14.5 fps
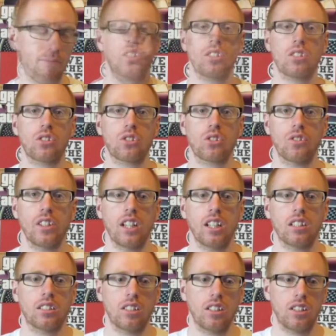Just the story
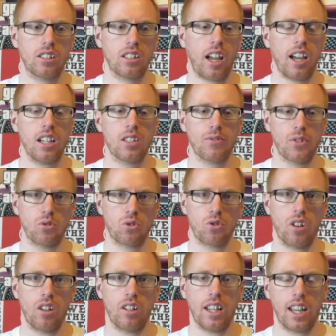is that Age of
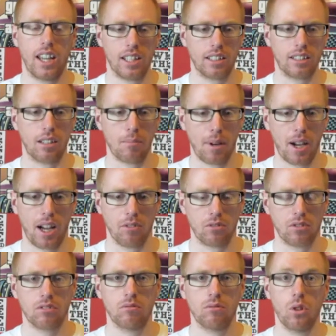Ultron is
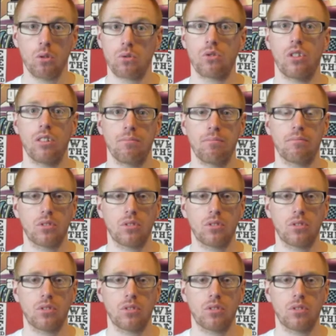about Ultron.